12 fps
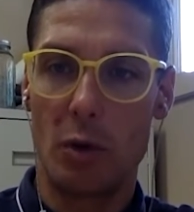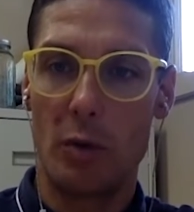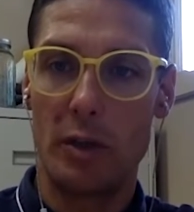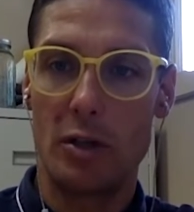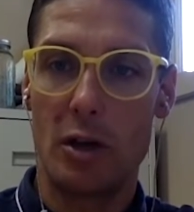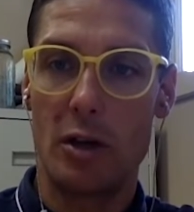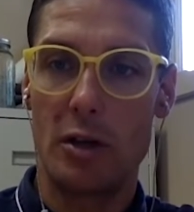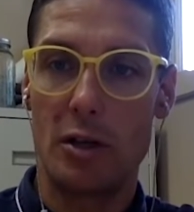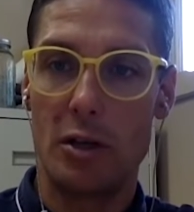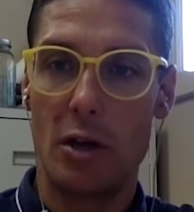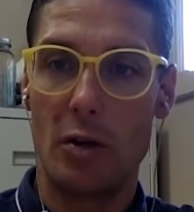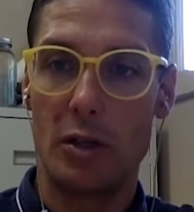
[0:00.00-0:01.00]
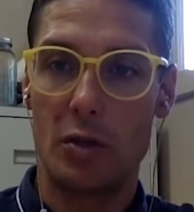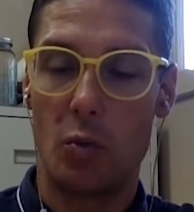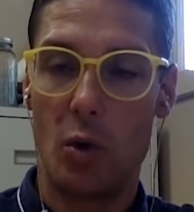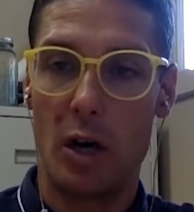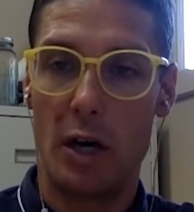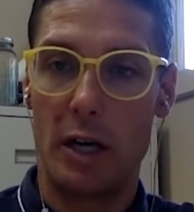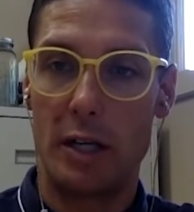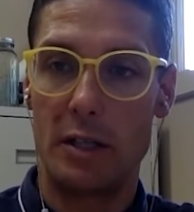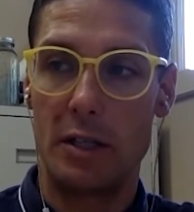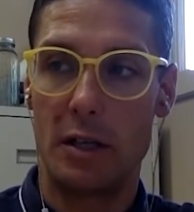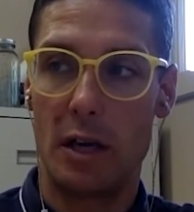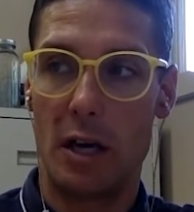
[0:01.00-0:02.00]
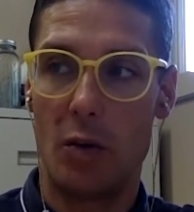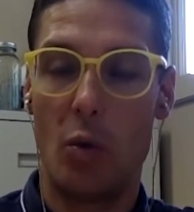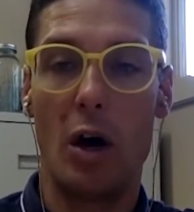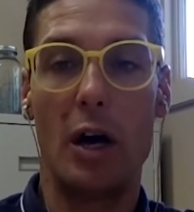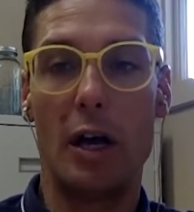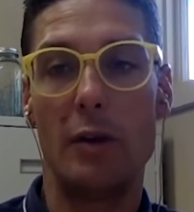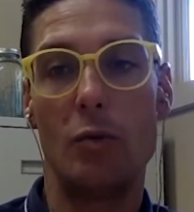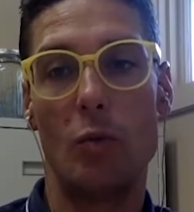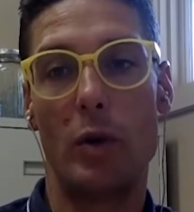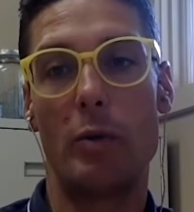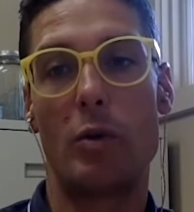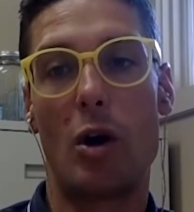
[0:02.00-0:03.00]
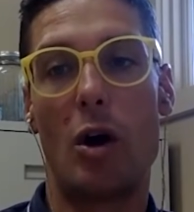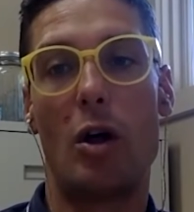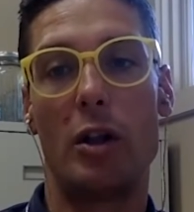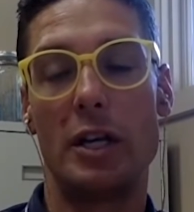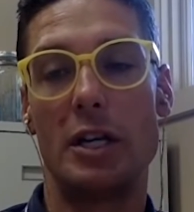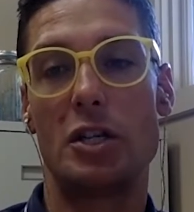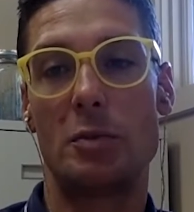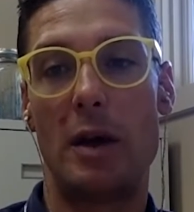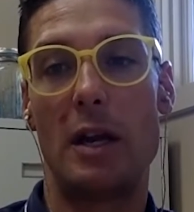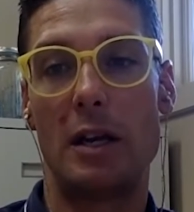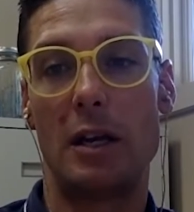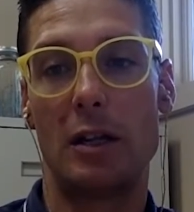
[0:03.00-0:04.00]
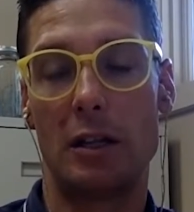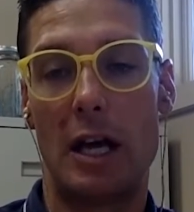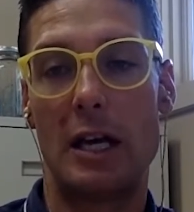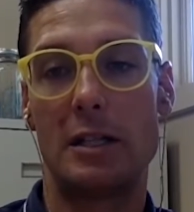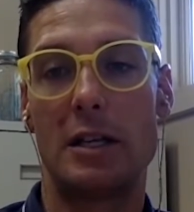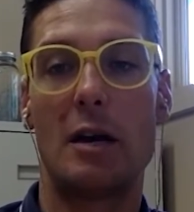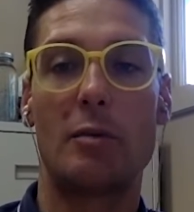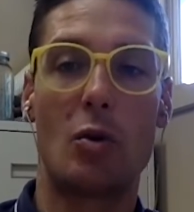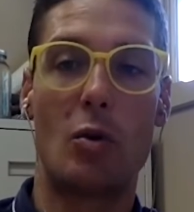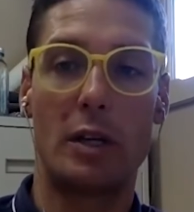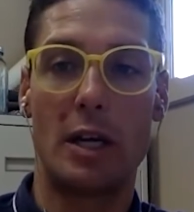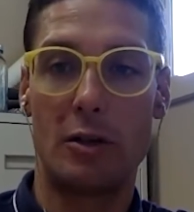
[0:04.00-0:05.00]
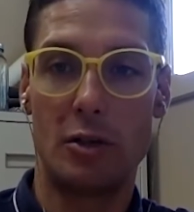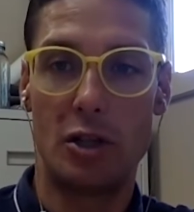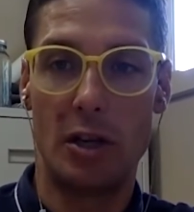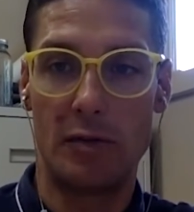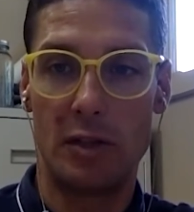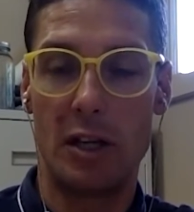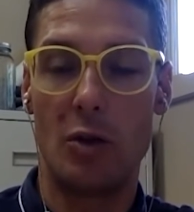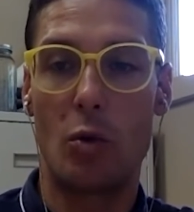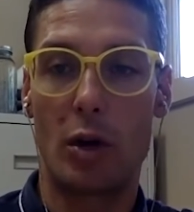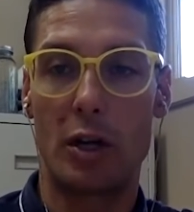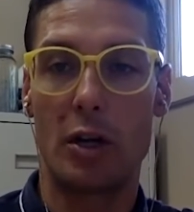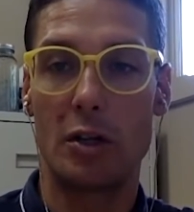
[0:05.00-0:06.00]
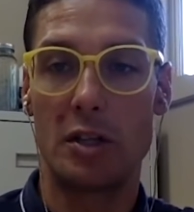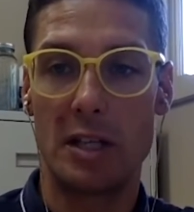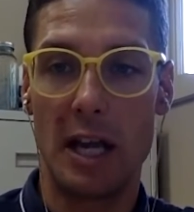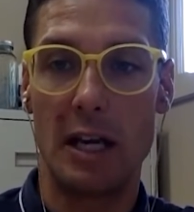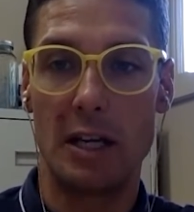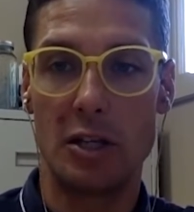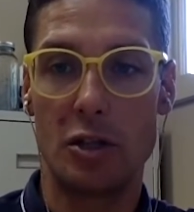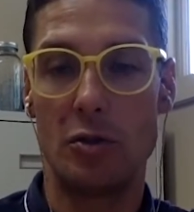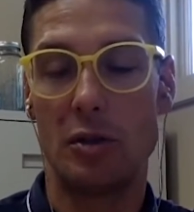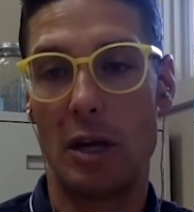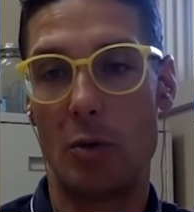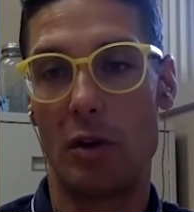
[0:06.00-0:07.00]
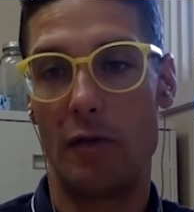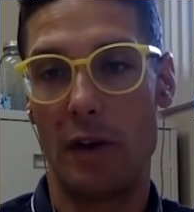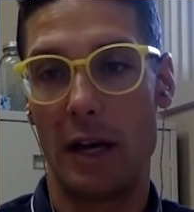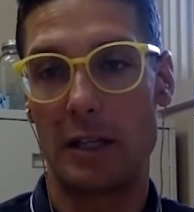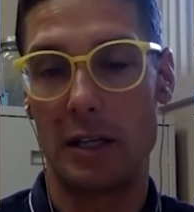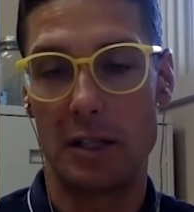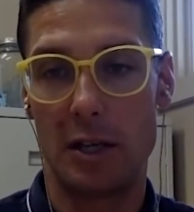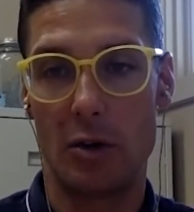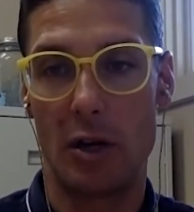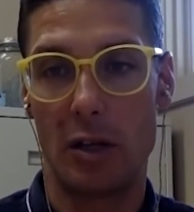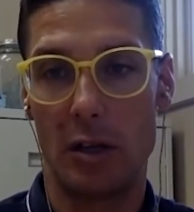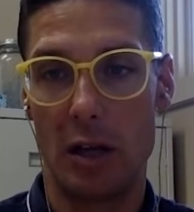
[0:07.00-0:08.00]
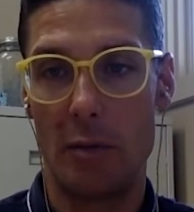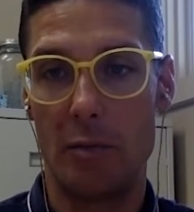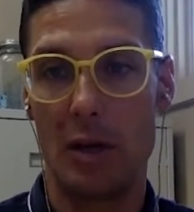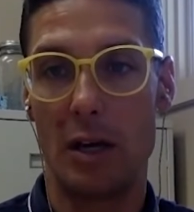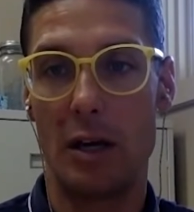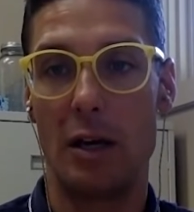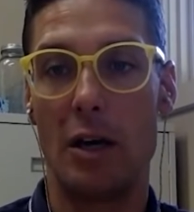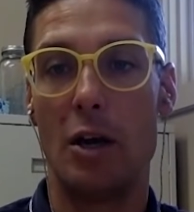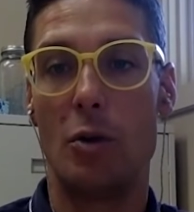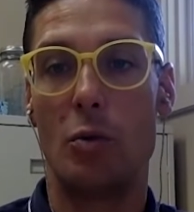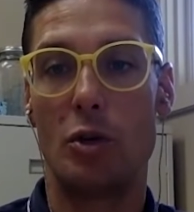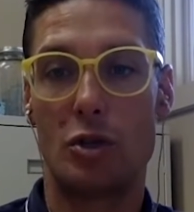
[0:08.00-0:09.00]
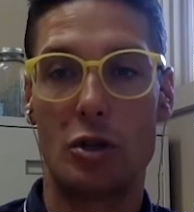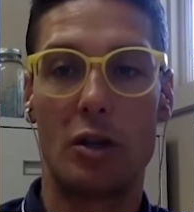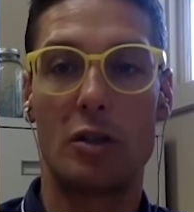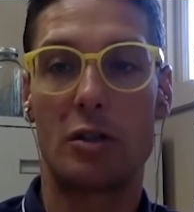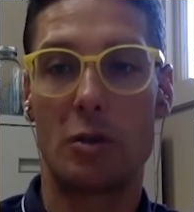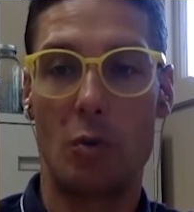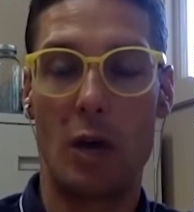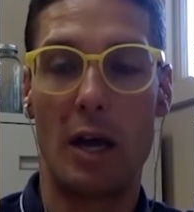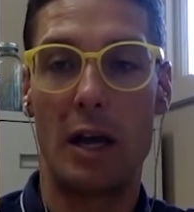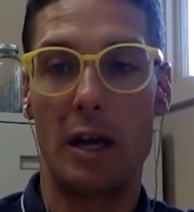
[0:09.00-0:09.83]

Because what we started to notice was, one, we were all each spending a lot of time going down to Jeff City working on state issues that would affect us here in Columbia, which took